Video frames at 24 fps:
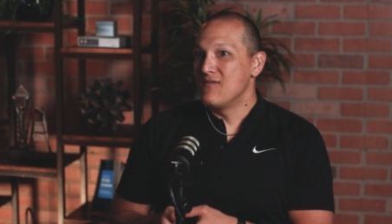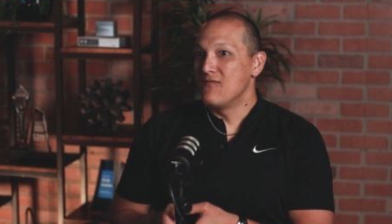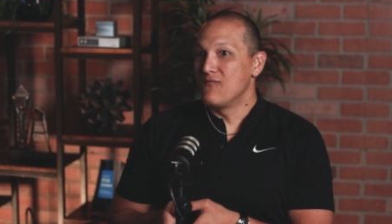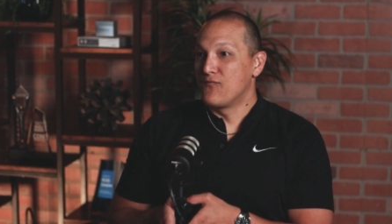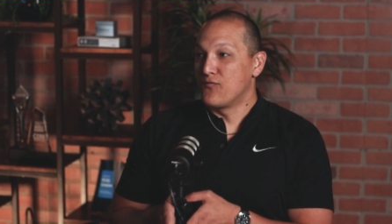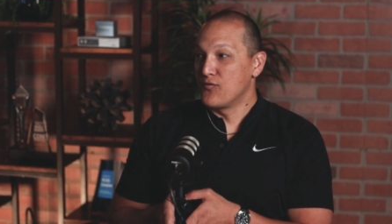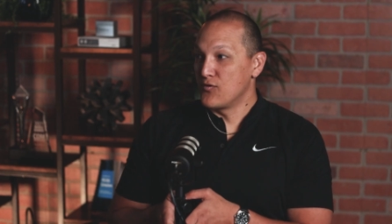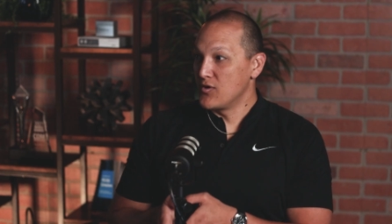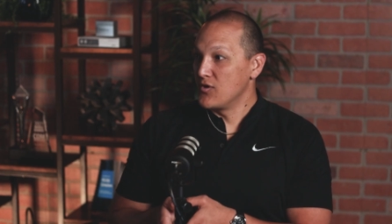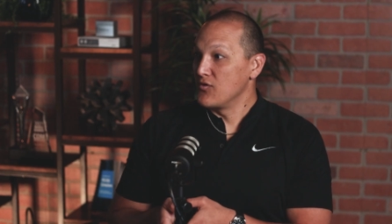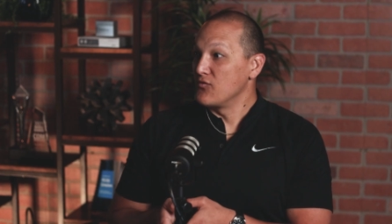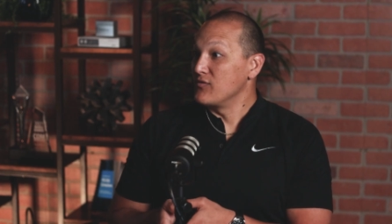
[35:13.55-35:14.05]

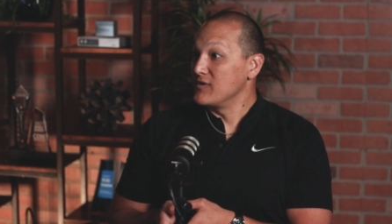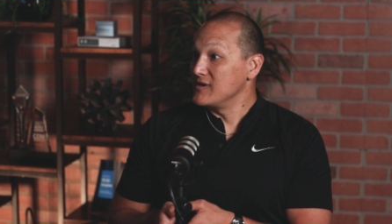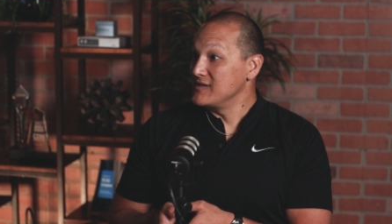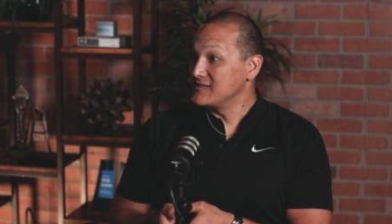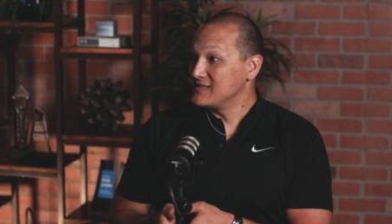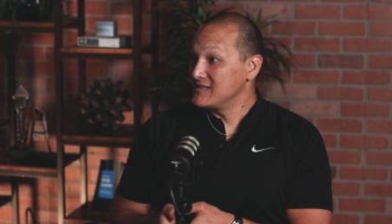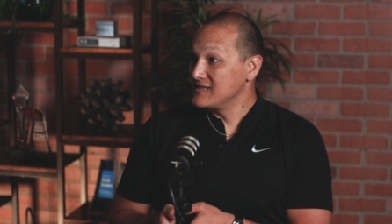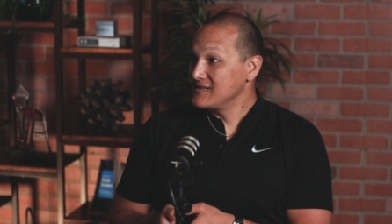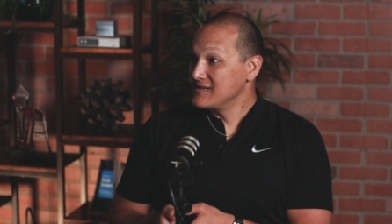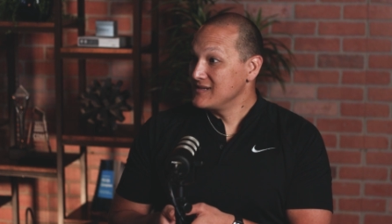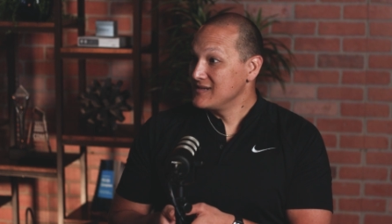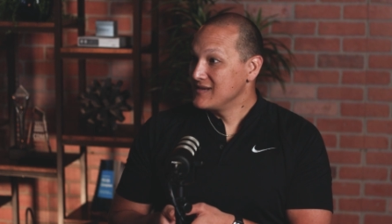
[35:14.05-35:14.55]
for a
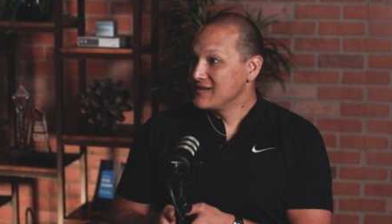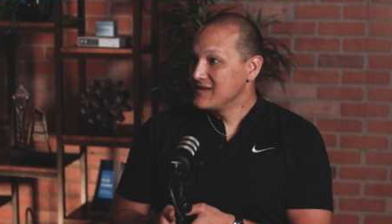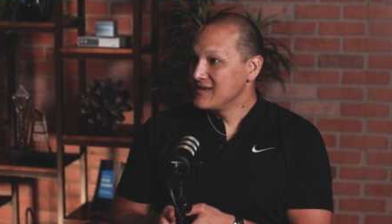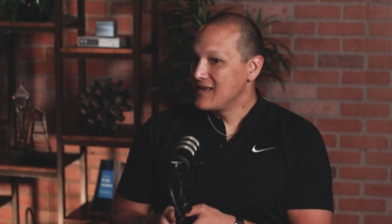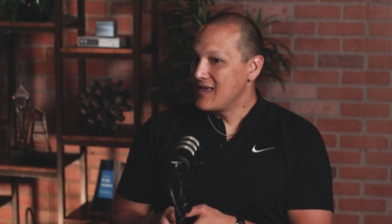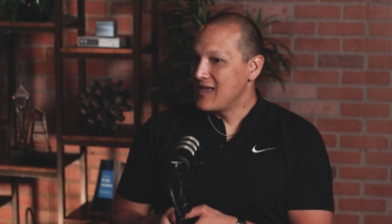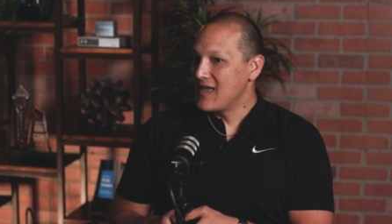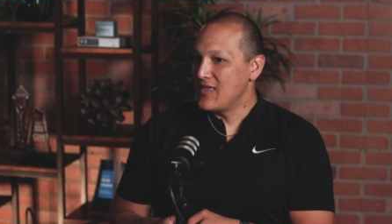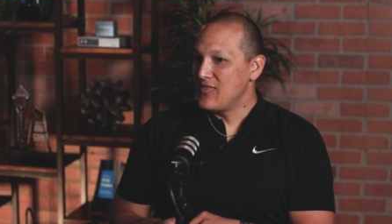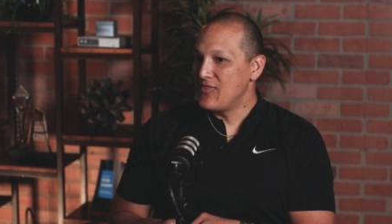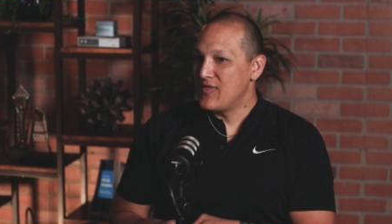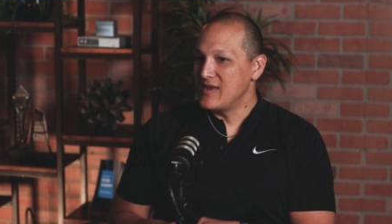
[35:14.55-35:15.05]
reason,
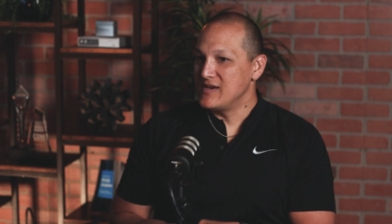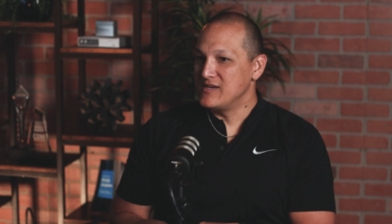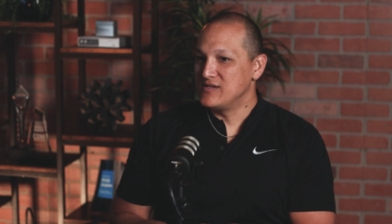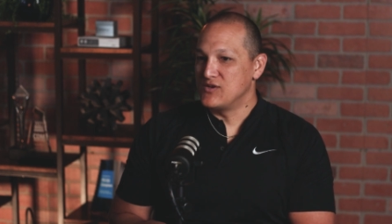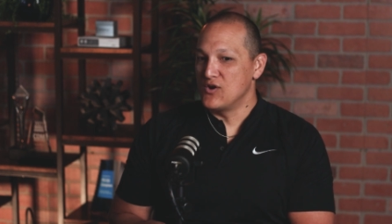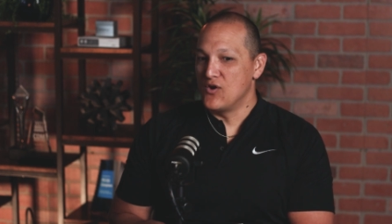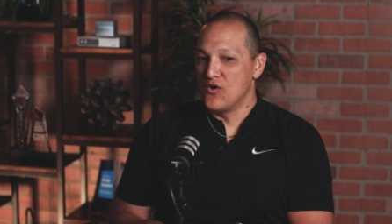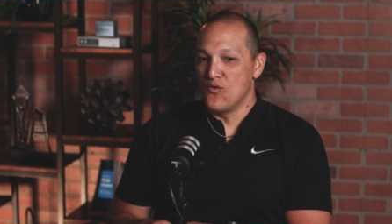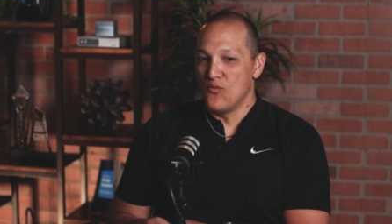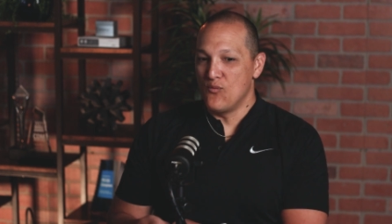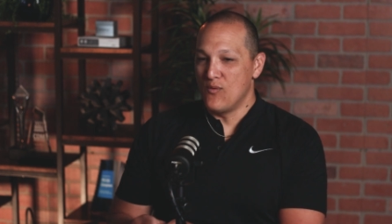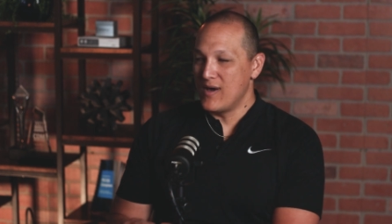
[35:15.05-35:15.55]
and they
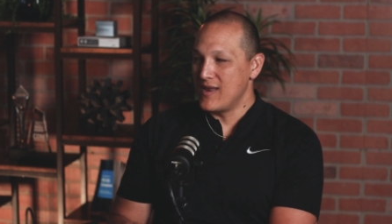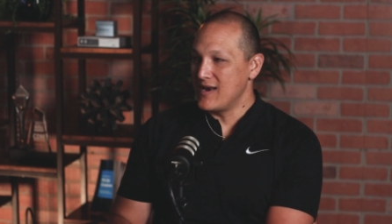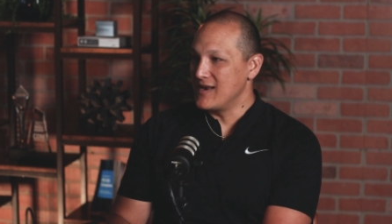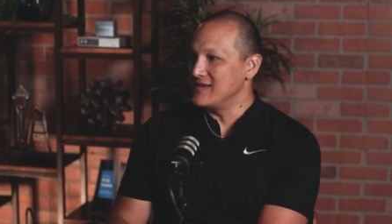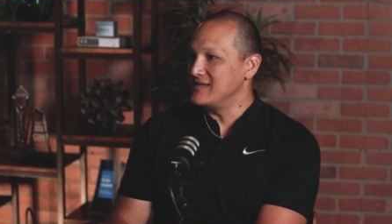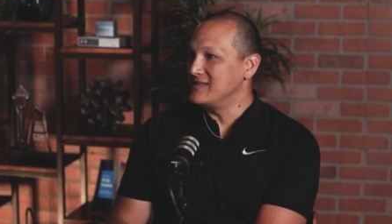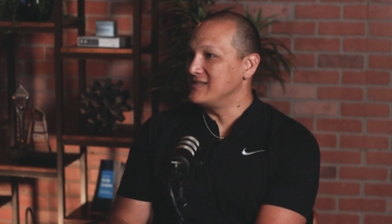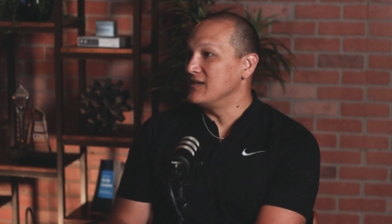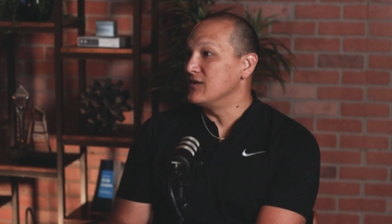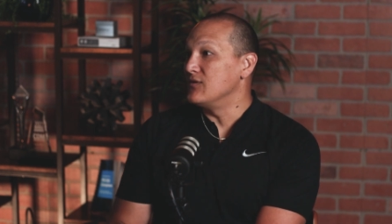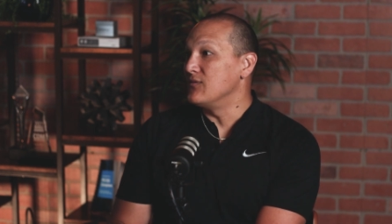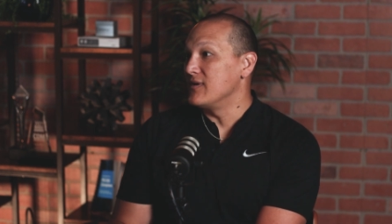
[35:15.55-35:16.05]
don't want to
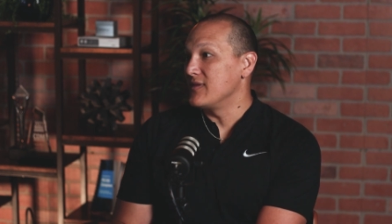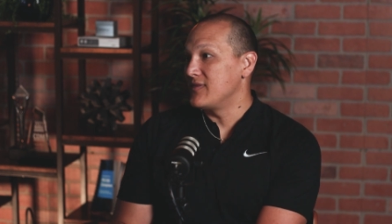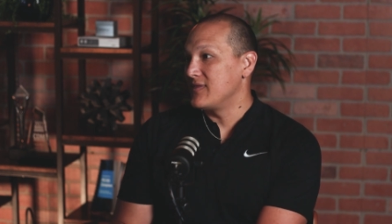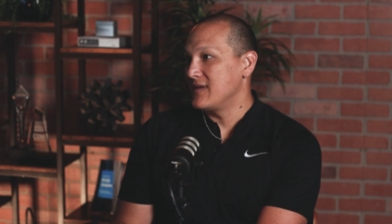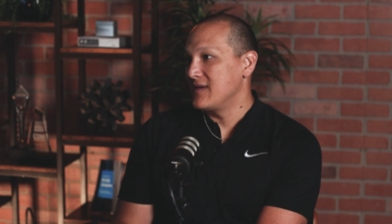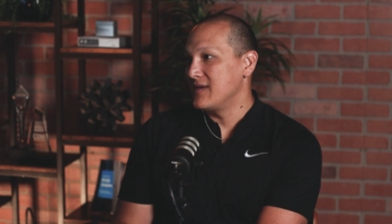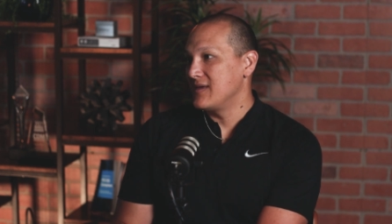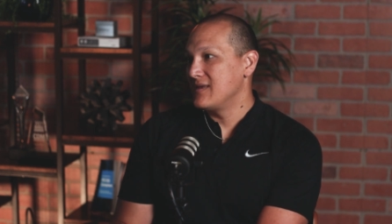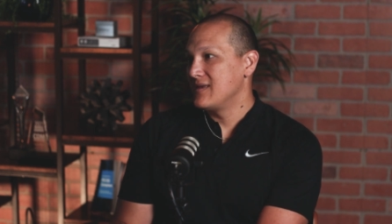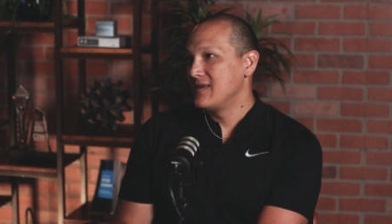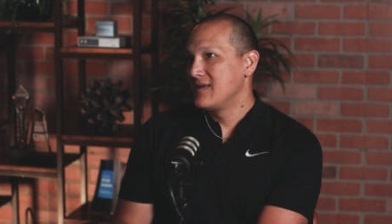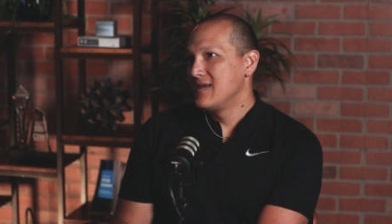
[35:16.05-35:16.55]
deal with it.